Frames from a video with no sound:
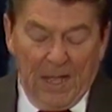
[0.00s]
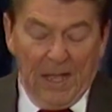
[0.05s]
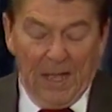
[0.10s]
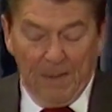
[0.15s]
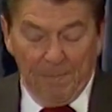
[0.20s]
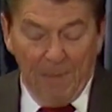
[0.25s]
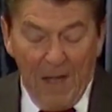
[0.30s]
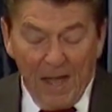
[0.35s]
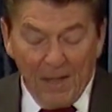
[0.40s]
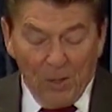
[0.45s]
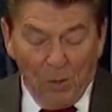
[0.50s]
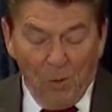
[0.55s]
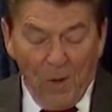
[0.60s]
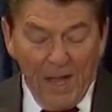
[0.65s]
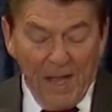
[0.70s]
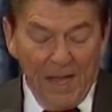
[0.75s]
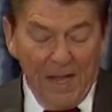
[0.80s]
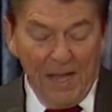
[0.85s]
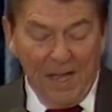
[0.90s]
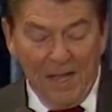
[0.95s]
And by the
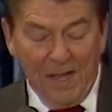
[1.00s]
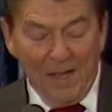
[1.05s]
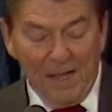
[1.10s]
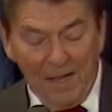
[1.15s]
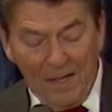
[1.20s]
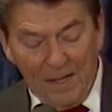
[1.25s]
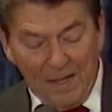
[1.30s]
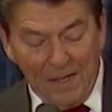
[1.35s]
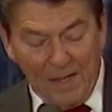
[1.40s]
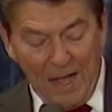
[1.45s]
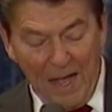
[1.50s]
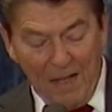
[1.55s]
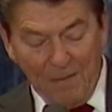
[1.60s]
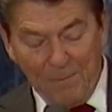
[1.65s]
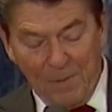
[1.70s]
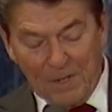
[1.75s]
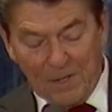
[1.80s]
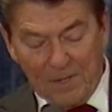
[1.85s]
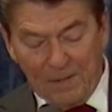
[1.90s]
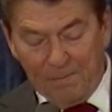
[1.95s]
way,
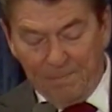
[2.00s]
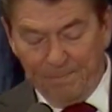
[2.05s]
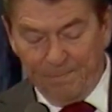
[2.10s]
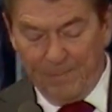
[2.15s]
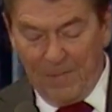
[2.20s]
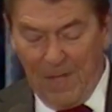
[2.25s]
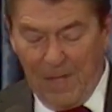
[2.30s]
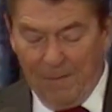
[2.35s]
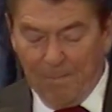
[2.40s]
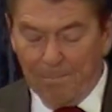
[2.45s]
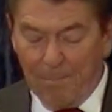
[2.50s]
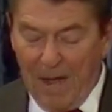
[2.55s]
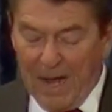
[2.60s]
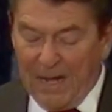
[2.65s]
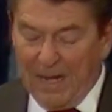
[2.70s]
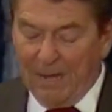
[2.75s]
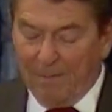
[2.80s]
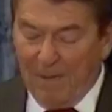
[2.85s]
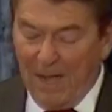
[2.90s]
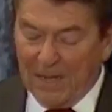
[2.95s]
I've been
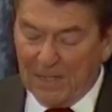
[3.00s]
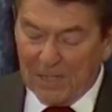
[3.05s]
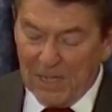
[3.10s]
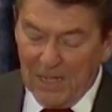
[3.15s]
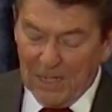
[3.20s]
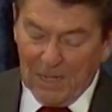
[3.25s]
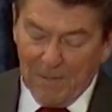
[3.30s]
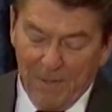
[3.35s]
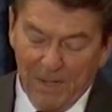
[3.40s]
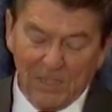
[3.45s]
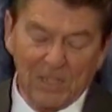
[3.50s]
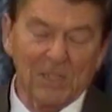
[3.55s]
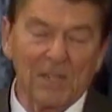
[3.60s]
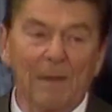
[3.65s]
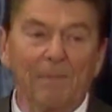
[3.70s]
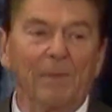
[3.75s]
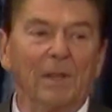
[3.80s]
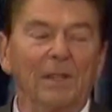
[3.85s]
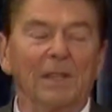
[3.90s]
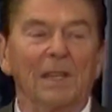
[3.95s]
biting my tongue about
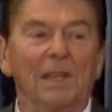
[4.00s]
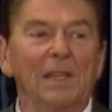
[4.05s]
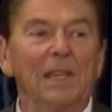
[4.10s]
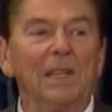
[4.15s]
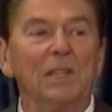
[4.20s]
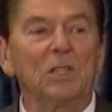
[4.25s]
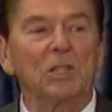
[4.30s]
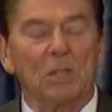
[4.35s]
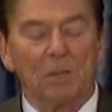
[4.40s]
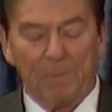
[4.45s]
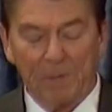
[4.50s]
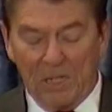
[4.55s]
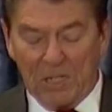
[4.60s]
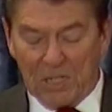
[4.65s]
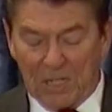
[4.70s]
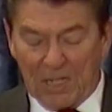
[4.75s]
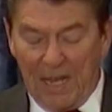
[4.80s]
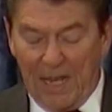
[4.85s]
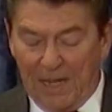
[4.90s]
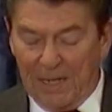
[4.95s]
something that needs to be
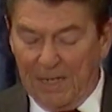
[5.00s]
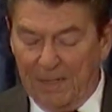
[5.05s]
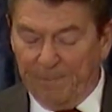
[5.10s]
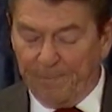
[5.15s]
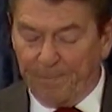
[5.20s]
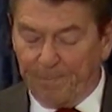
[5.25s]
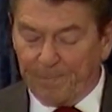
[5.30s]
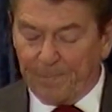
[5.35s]
said.